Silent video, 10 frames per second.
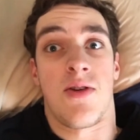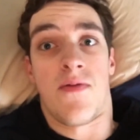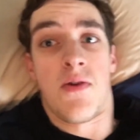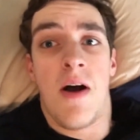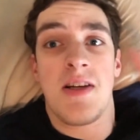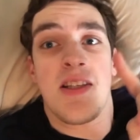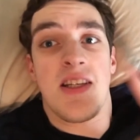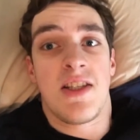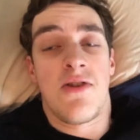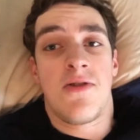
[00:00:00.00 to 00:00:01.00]
So if you're watching
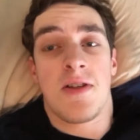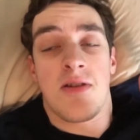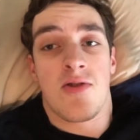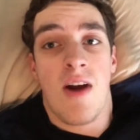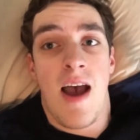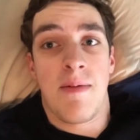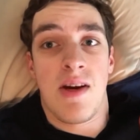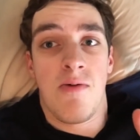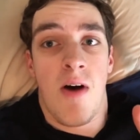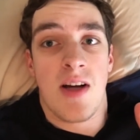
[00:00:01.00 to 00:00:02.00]
this and you just subscribed
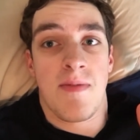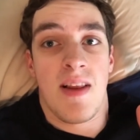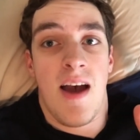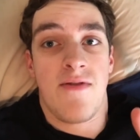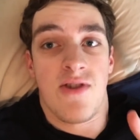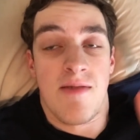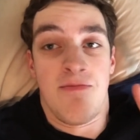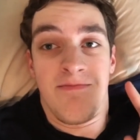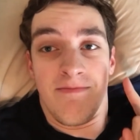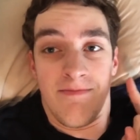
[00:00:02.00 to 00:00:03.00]
and you watched my live
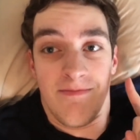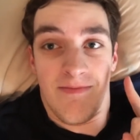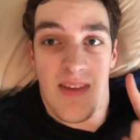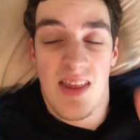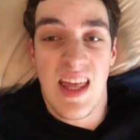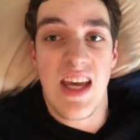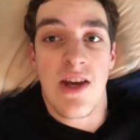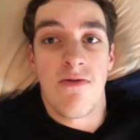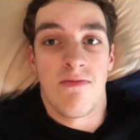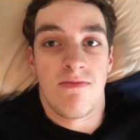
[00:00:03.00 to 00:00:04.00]
stream, thank you,